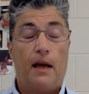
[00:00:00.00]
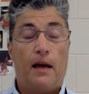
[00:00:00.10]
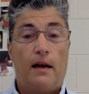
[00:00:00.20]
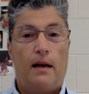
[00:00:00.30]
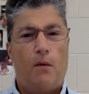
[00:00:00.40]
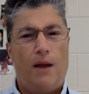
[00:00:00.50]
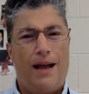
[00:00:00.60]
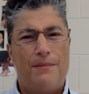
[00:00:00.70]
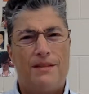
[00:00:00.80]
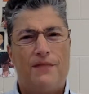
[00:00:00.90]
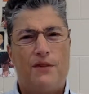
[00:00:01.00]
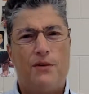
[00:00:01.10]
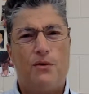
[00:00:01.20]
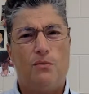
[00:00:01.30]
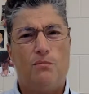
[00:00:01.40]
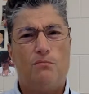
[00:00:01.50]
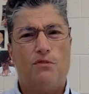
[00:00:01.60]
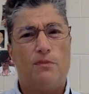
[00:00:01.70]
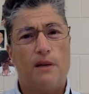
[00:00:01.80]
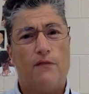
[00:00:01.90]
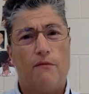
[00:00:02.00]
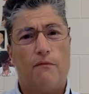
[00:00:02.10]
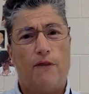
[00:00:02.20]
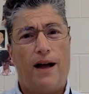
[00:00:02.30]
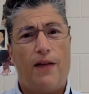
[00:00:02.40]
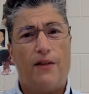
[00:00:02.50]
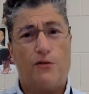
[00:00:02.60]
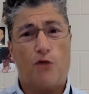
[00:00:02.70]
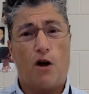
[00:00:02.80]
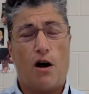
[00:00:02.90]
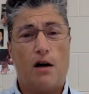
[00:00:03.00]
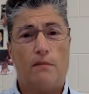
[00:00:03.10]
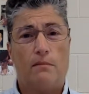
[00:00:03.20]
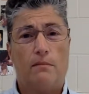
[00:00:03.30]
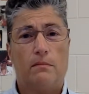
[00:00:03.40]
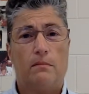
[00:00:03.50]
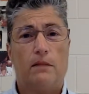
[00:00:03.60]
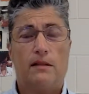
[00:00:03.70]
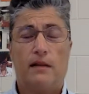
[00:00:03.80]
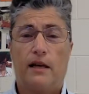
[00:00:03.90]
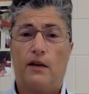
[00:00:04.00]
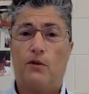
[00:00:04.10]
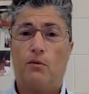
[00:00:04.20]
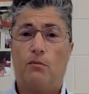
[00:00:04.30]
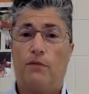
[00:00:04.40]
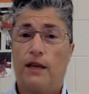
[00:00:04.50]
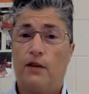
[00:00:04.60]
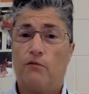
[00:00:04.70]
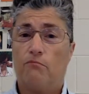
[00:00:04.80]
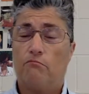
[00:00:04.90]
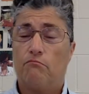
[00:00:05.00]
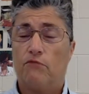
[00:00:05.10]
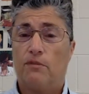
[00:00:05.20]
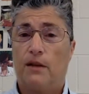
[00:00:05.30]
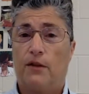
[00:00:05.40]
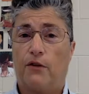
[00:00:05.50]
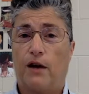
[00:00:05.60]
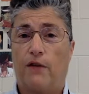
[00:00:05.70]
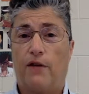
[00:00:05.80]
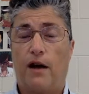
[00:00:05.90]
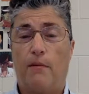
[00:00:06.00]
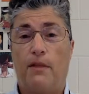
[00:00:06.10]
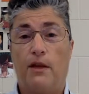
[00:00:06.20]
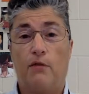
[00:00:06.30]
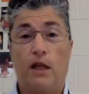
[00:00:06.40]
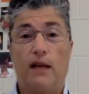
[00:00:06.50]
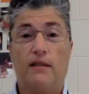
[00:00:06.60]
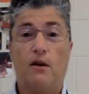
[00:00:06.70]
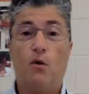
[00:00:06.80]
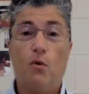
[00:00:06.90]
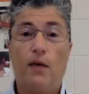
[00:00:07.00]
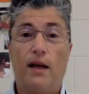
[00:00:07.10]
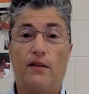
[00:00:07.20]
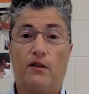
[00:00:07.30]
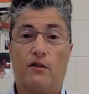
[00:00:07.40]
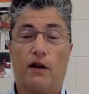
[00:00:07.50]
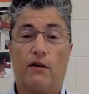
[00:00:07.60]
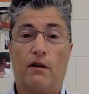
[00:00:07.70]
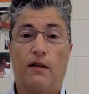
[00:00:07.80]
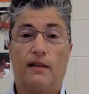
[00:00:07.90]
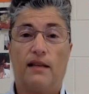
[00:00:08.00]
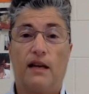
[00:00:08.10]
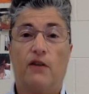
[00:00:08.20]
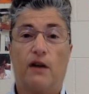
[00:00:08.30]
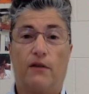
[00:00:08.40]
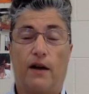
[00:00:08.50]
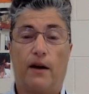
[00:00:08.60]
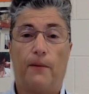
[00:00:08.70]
Now, what happens if you submit a file that's wrong? Let's say you think you submitted the correct file, but then you realize, oh, that's the incorrect file.